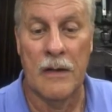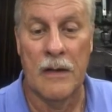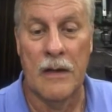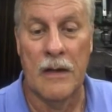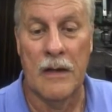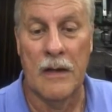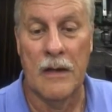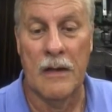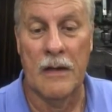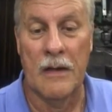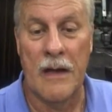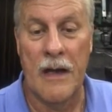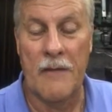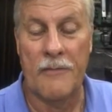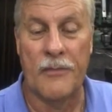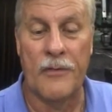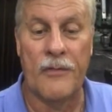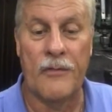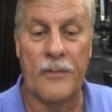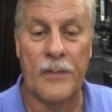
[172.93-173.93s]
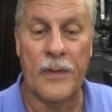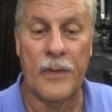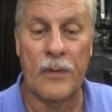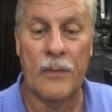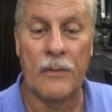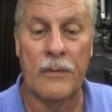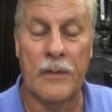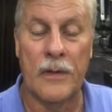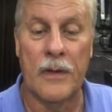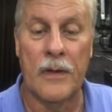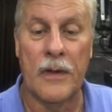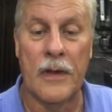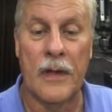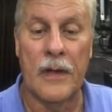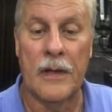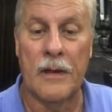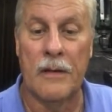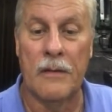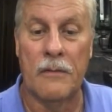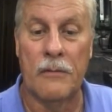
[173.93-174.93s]
after you've been
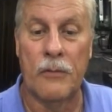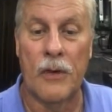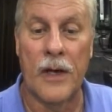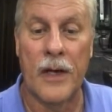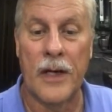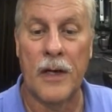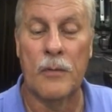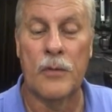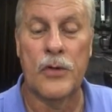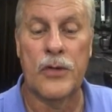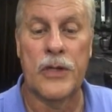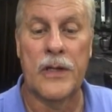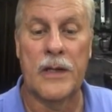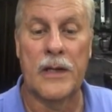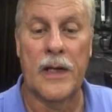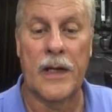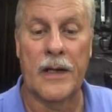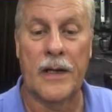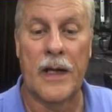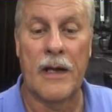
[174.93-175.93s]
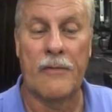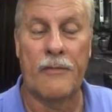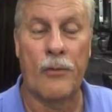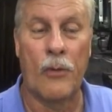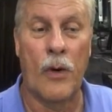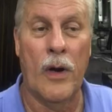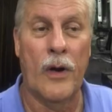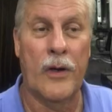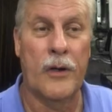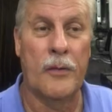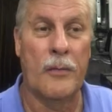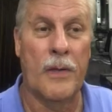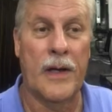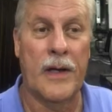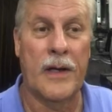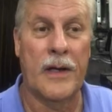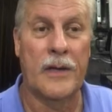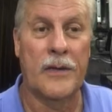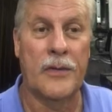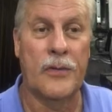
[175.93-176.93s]
running a machine like that for a while, you
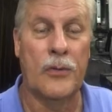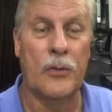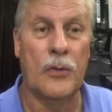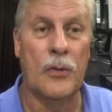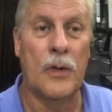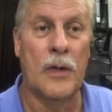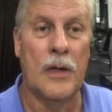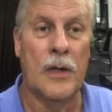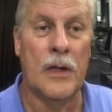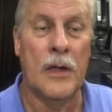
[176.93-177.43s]
might get to